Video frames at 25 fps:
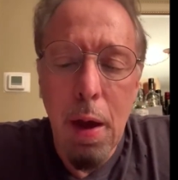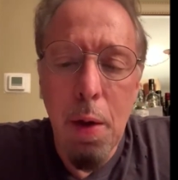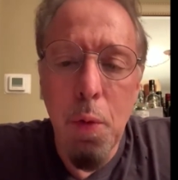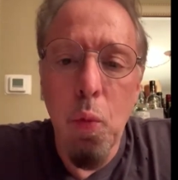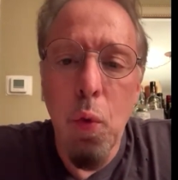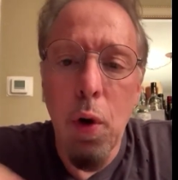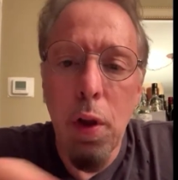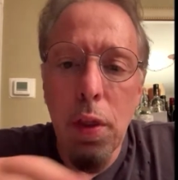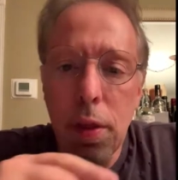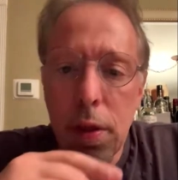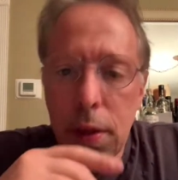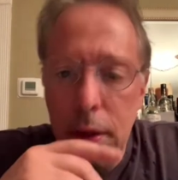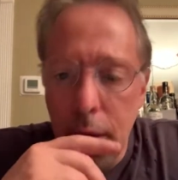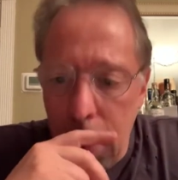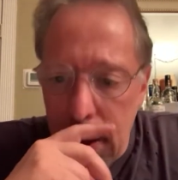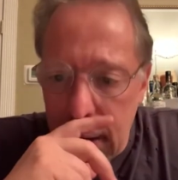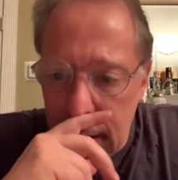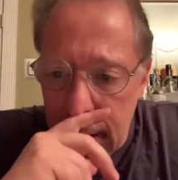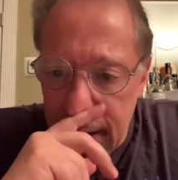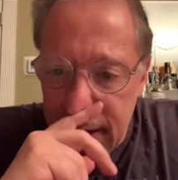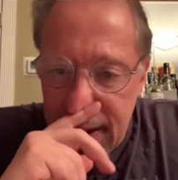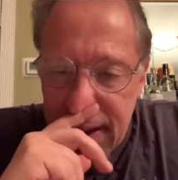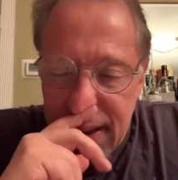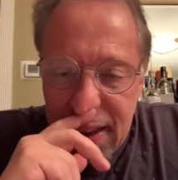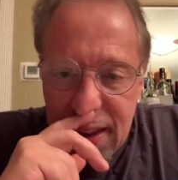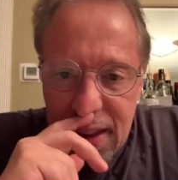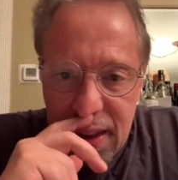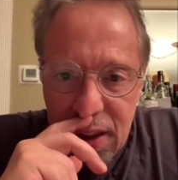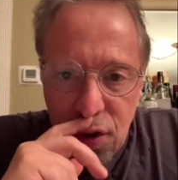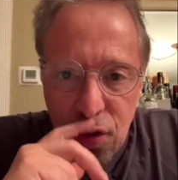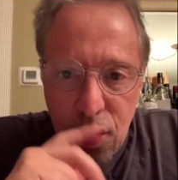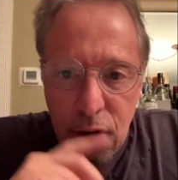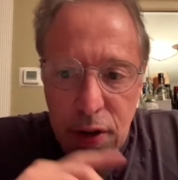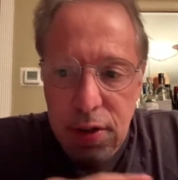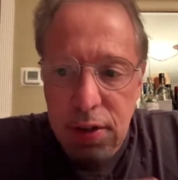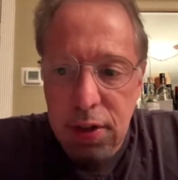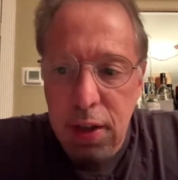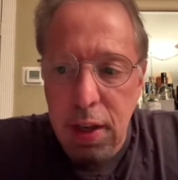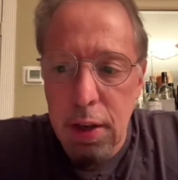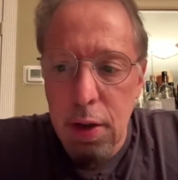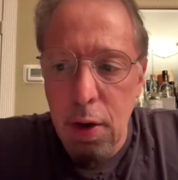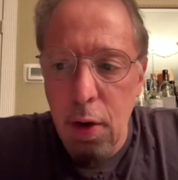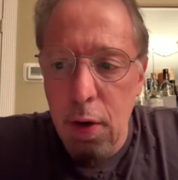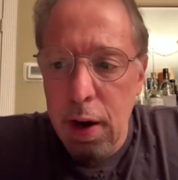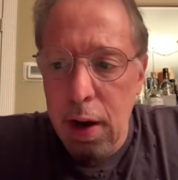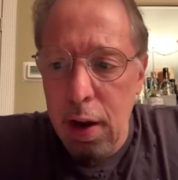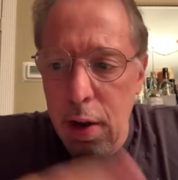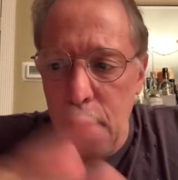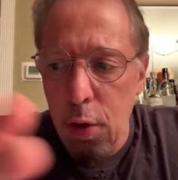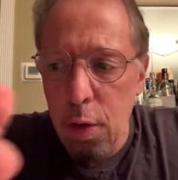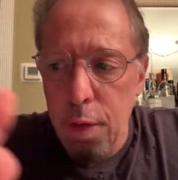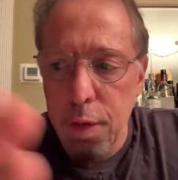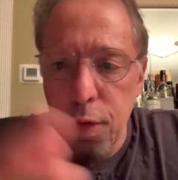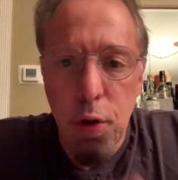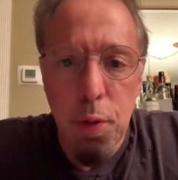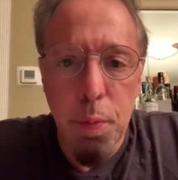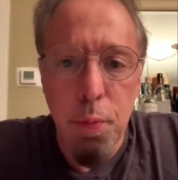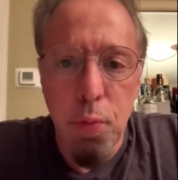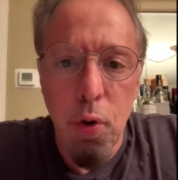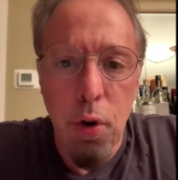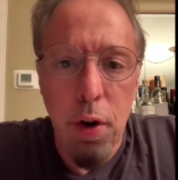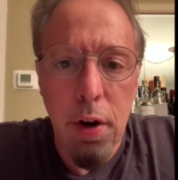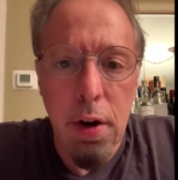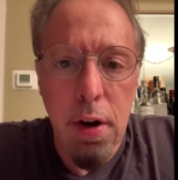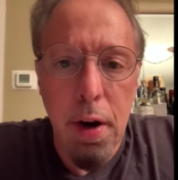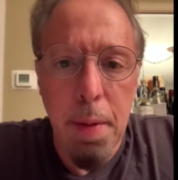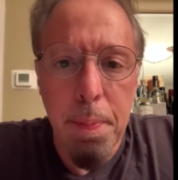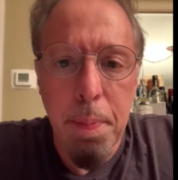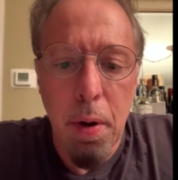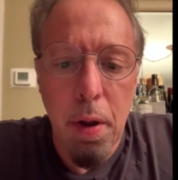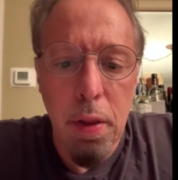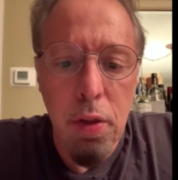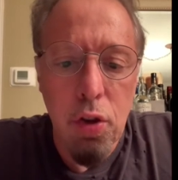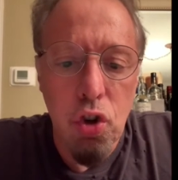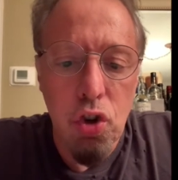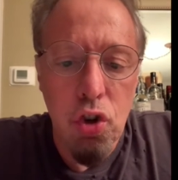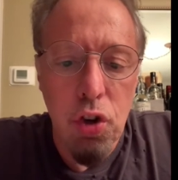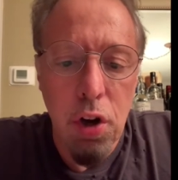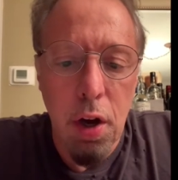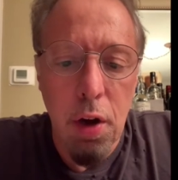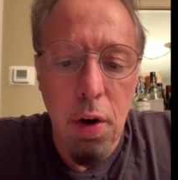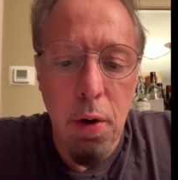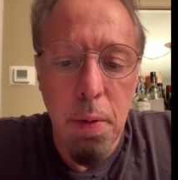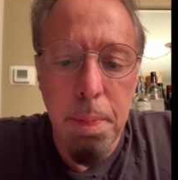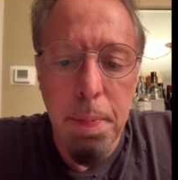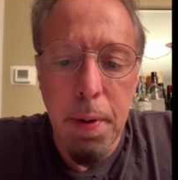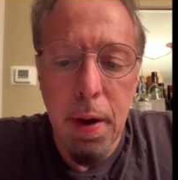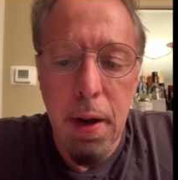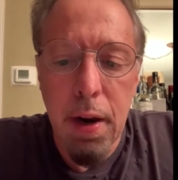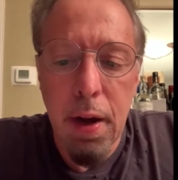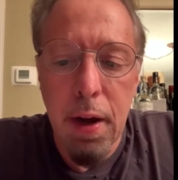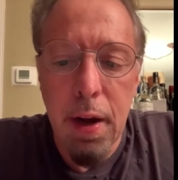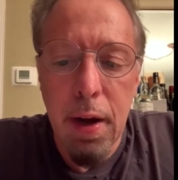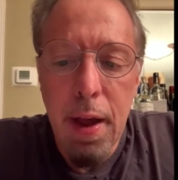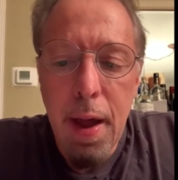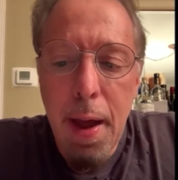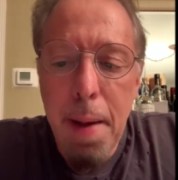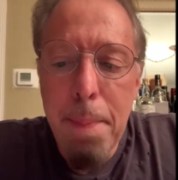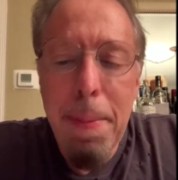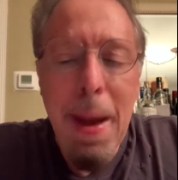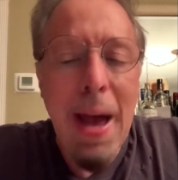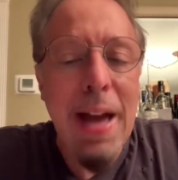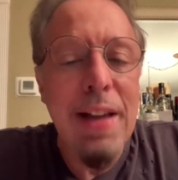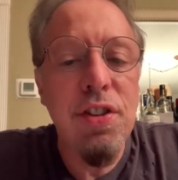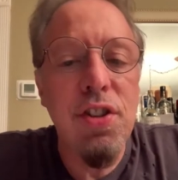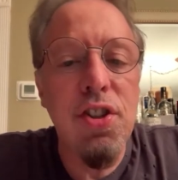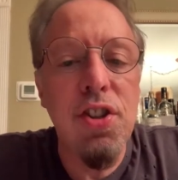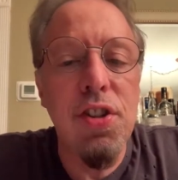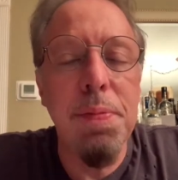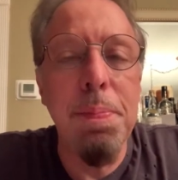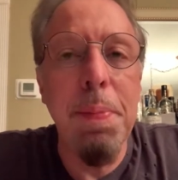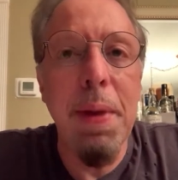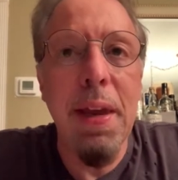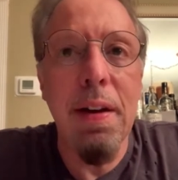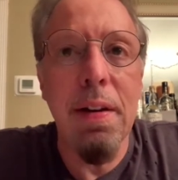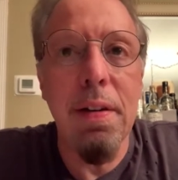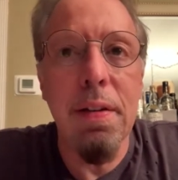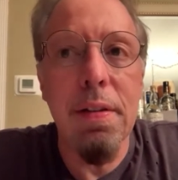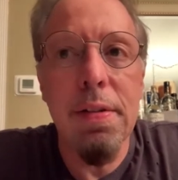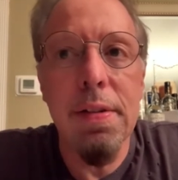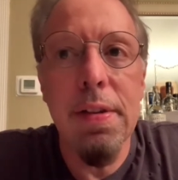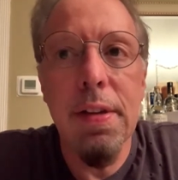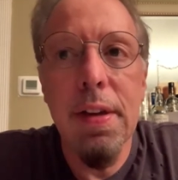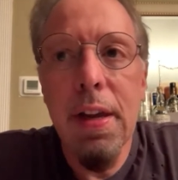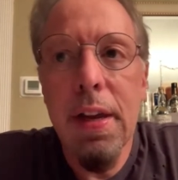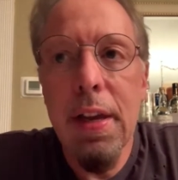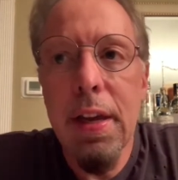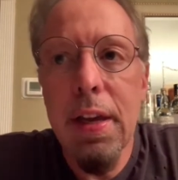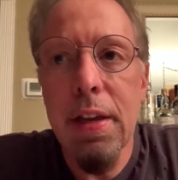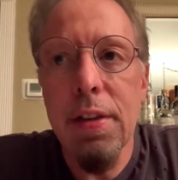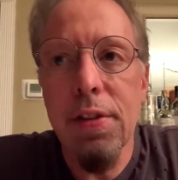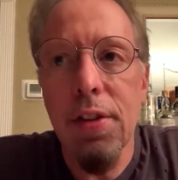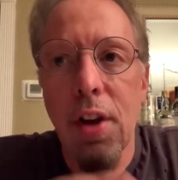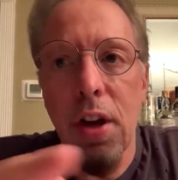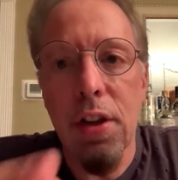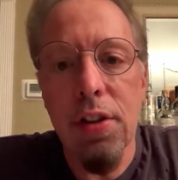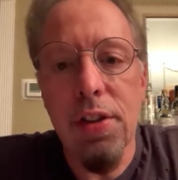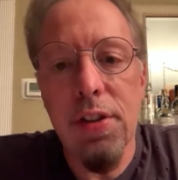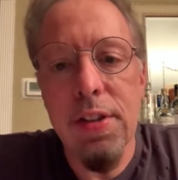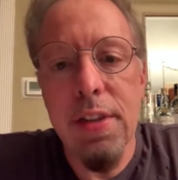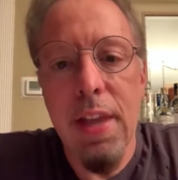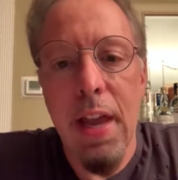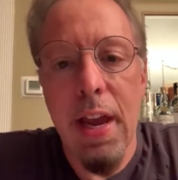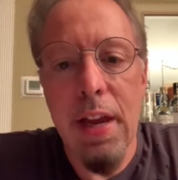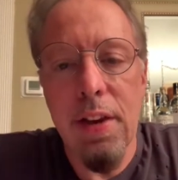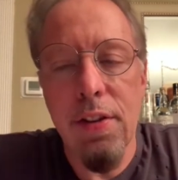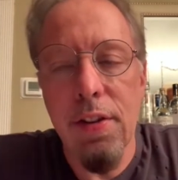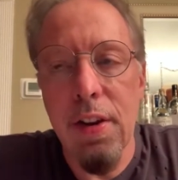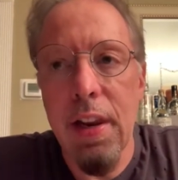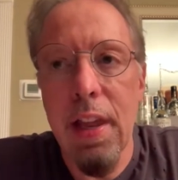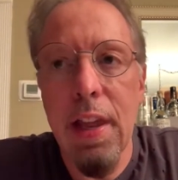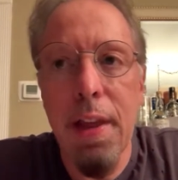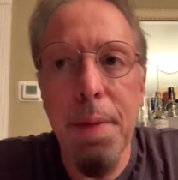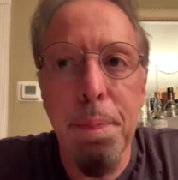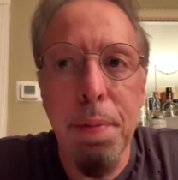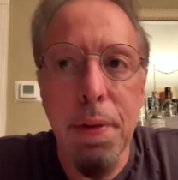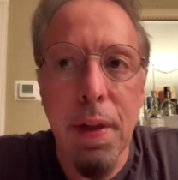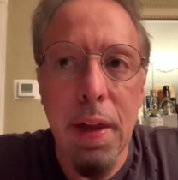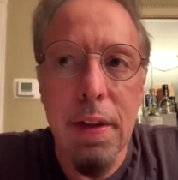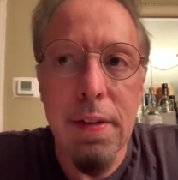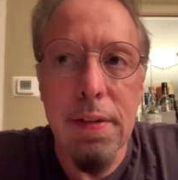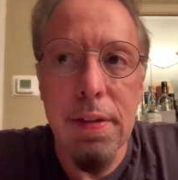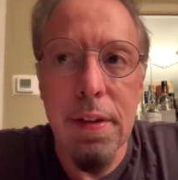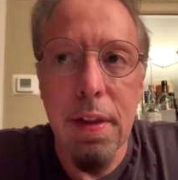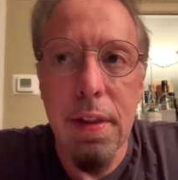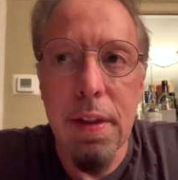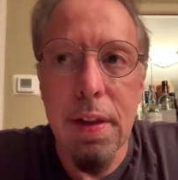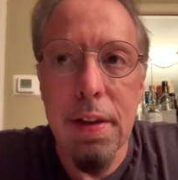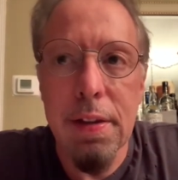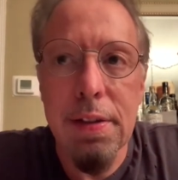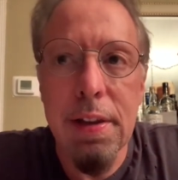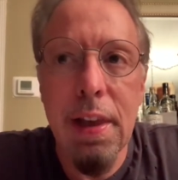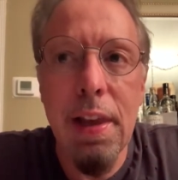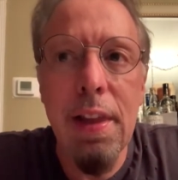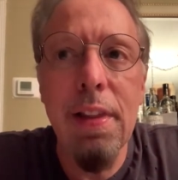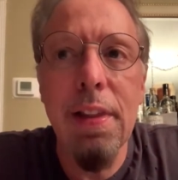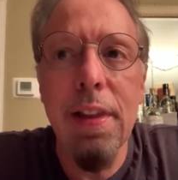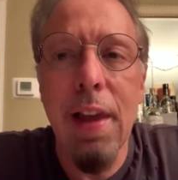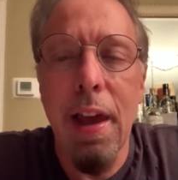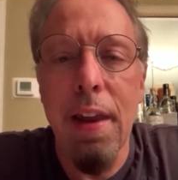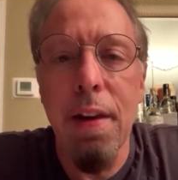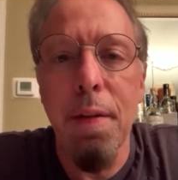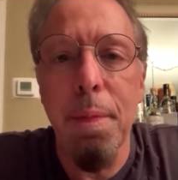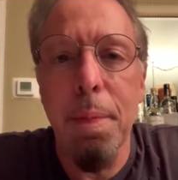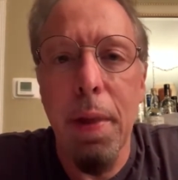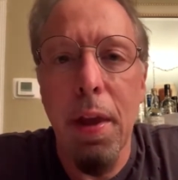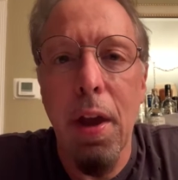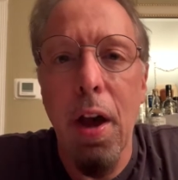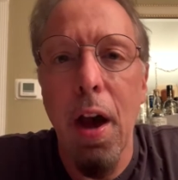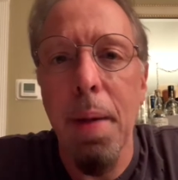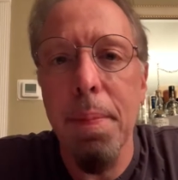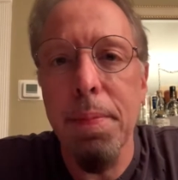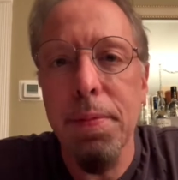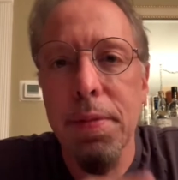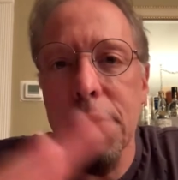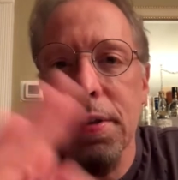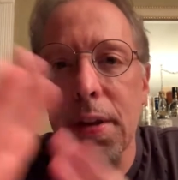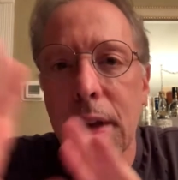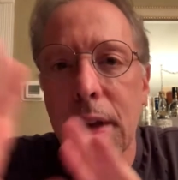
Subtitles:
One interesting note, I don't know if you brought it up on the show, but Pat Smears is on stage and he plays in this. He later becomes